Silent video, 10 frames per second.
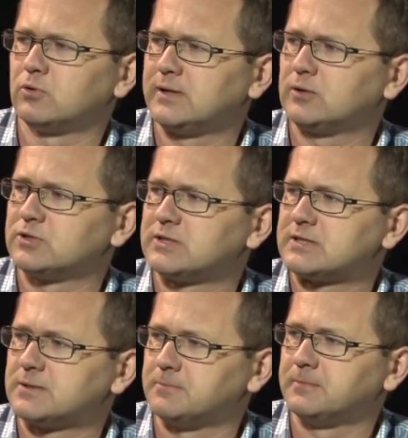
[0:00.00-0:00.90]
poor
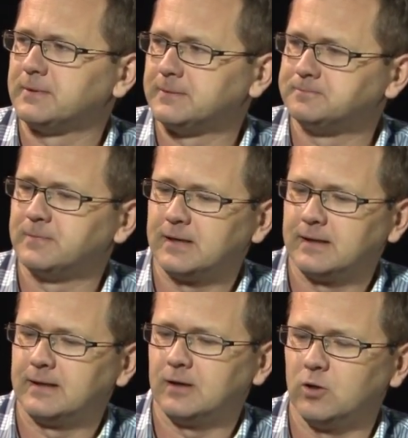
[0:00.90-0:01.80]
ecosystem.
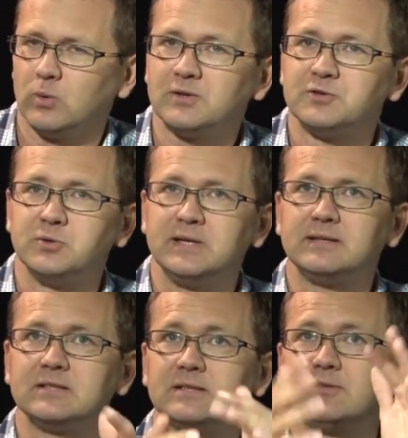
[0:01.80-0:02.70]
On one tree,
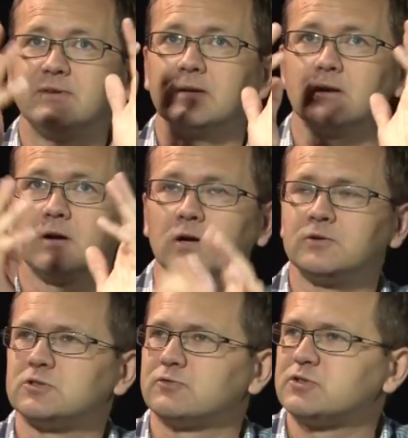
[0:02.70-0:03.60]
there are living
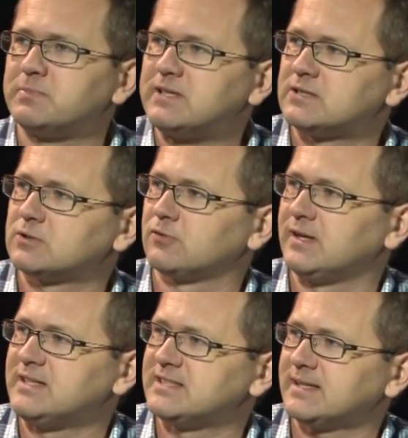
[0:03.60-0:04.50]
hundreds of species of
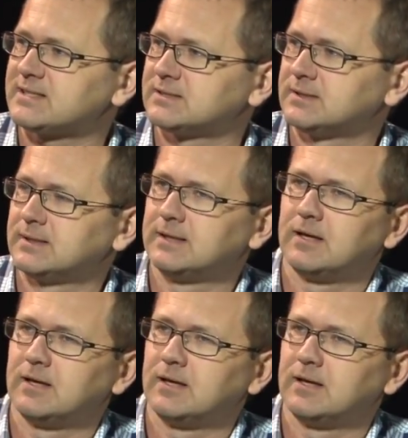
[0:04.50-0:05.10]
insects,